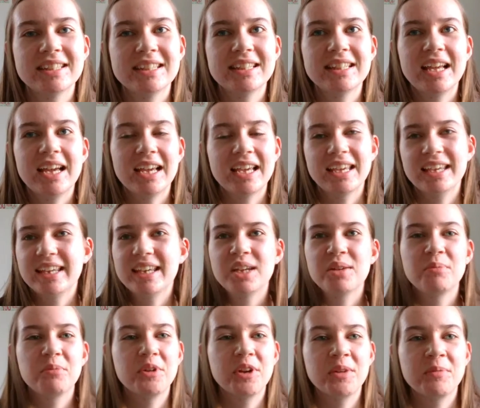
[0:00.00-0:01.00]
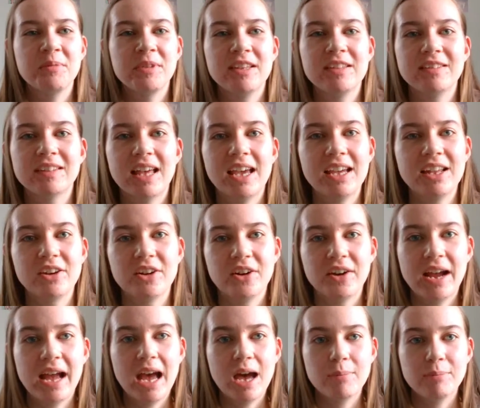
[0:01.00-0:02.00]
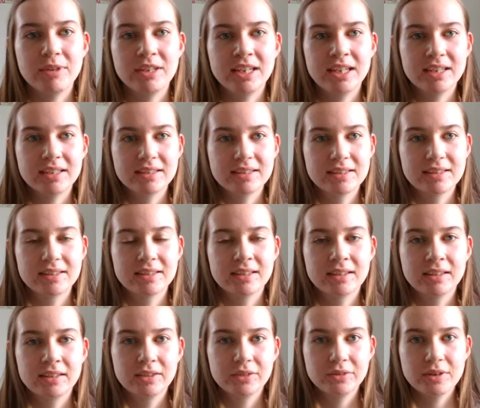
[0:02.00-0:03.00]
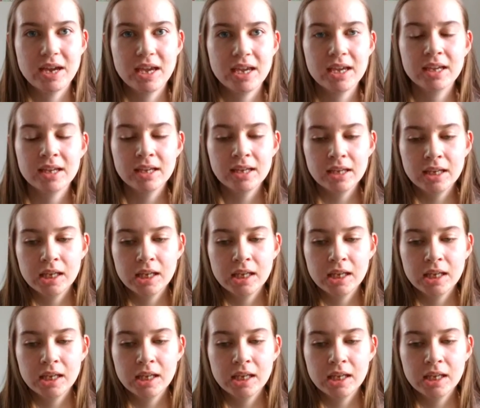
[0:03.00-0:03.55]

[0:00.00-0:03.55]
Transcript: that can bring me light or happiness, right?